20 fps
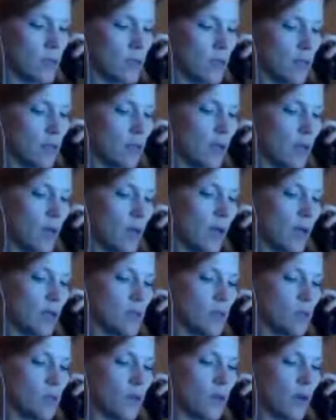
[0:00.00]
17.
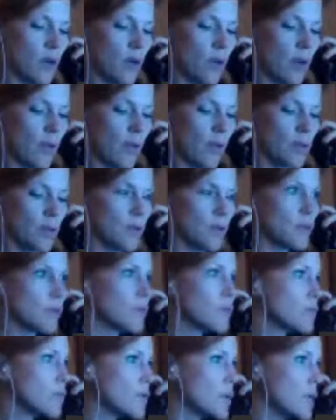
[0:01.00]
Okay, so we're going to round that to
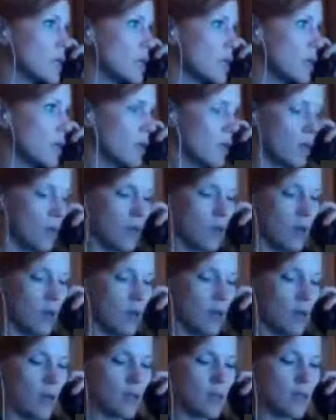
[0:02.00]
3.
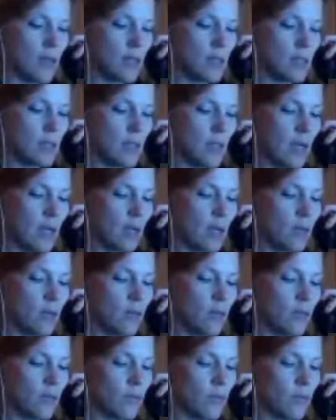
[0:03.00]
So that's
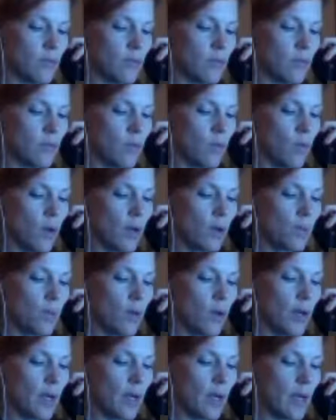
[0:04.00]
negative
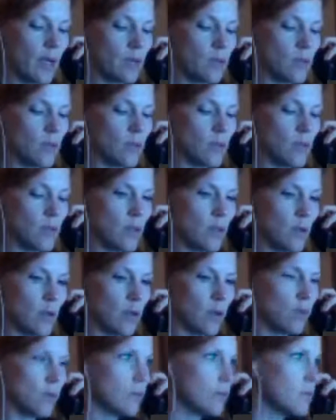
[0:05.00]

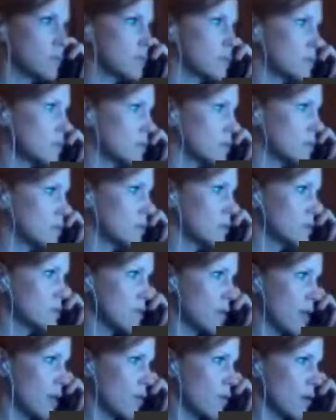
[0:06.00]
1.920.
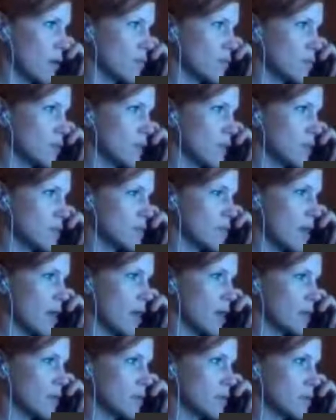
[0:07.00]
That everyone gets
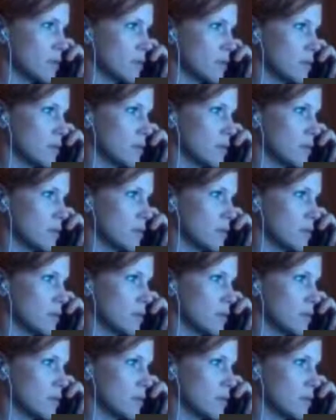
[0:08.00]
that?